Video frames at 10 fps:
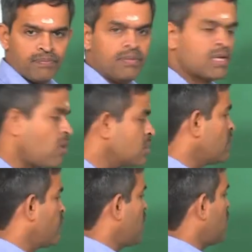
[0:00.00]
because
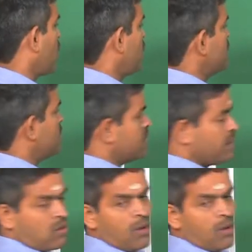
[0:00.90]
of failure of any specific